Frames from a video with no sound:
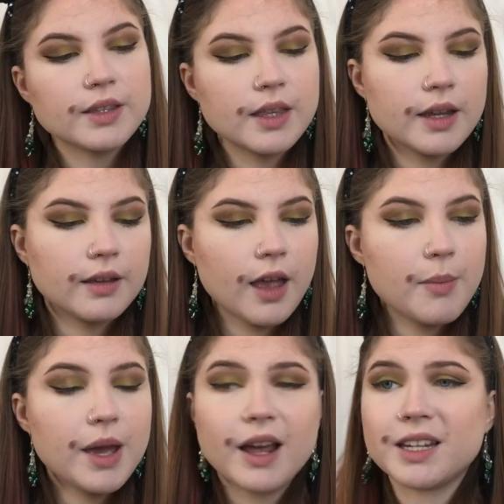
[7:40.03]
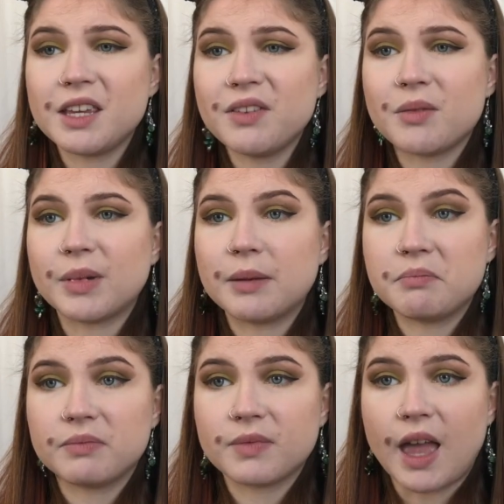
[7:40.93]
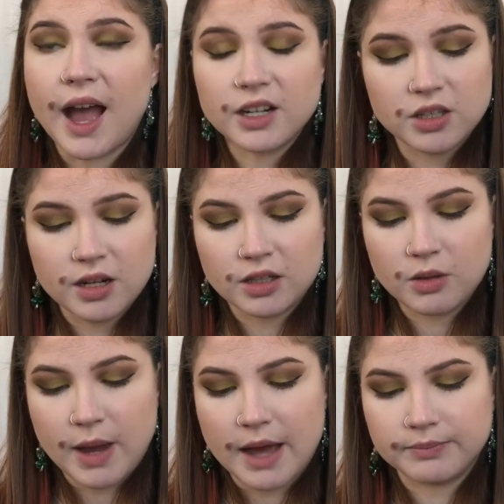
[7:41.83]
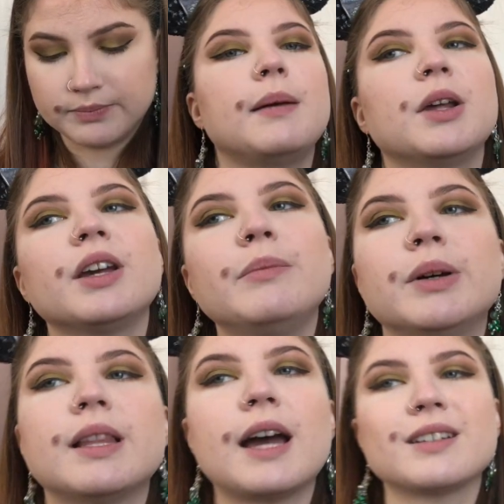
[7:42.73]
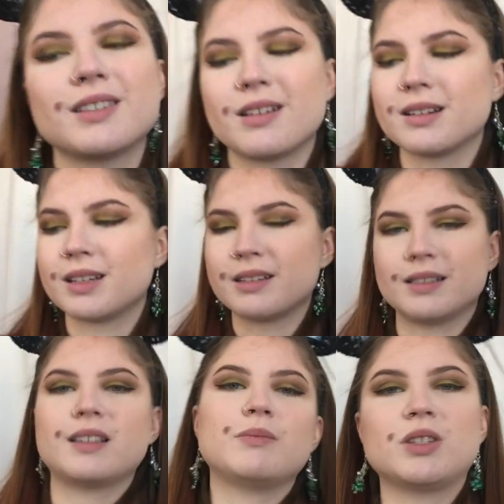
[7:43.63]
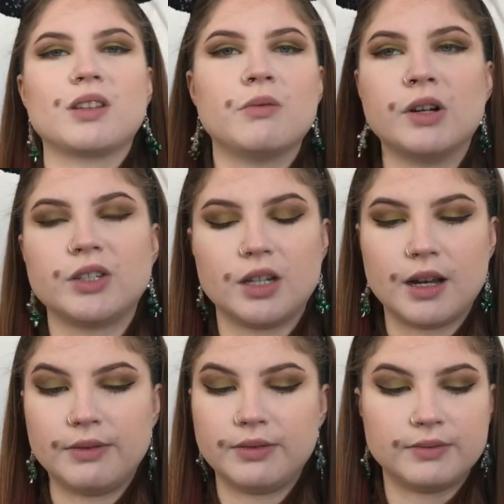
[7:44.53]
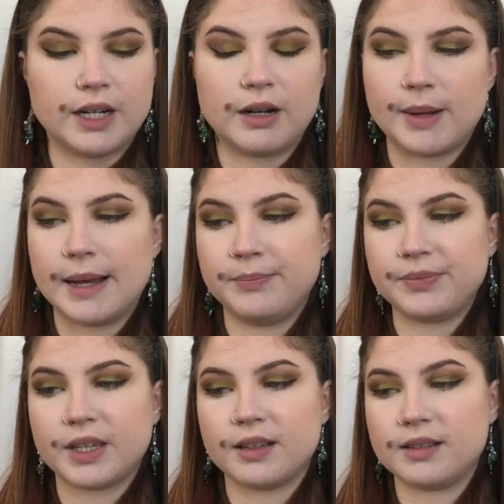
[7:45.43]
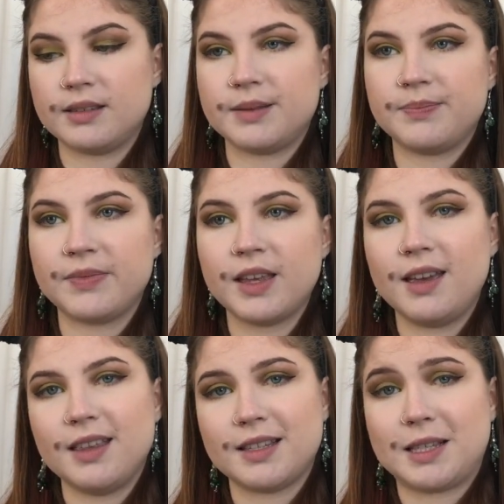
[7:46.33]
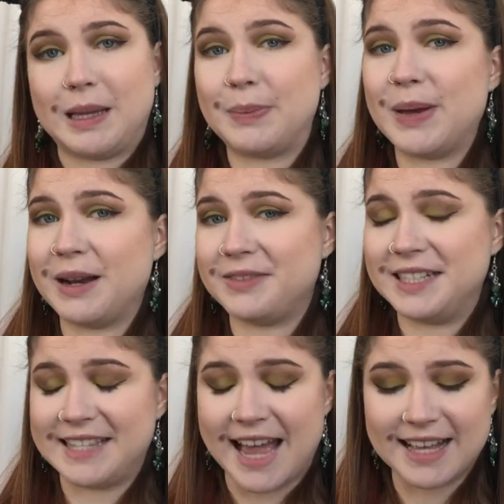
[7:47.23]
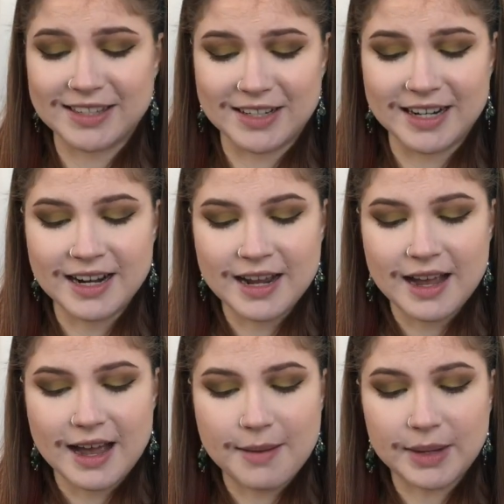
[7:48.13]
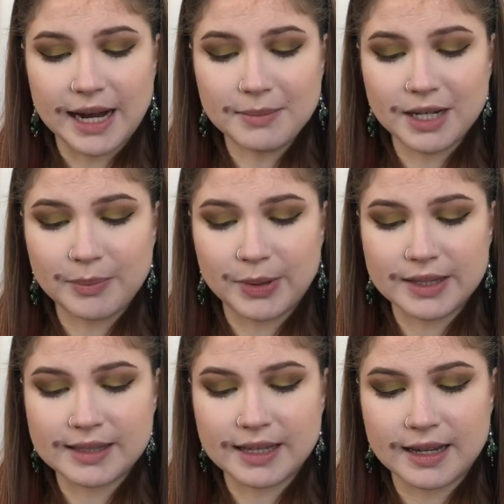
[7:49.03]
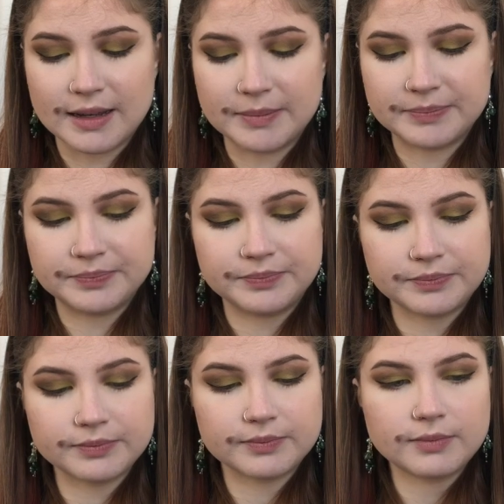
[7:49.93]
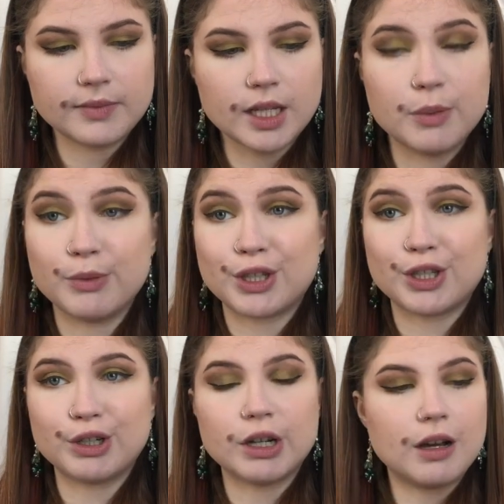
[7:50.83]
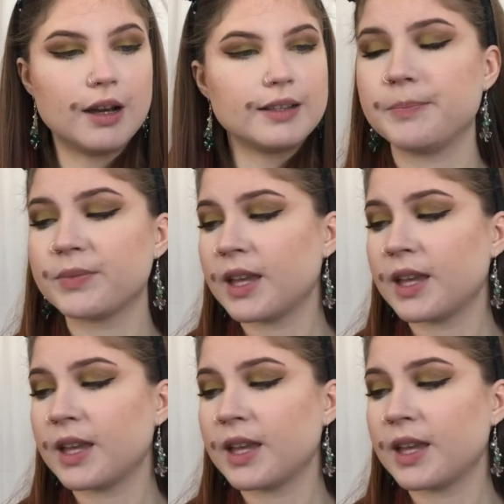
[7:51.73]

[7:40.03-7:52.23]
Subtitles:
so they're a bit uneven, but actually not too bad. I'm not gonna put lashes on because I'm just gonna wash it off right away because this is a bit of a disaster. But I am gonna put some mascara on.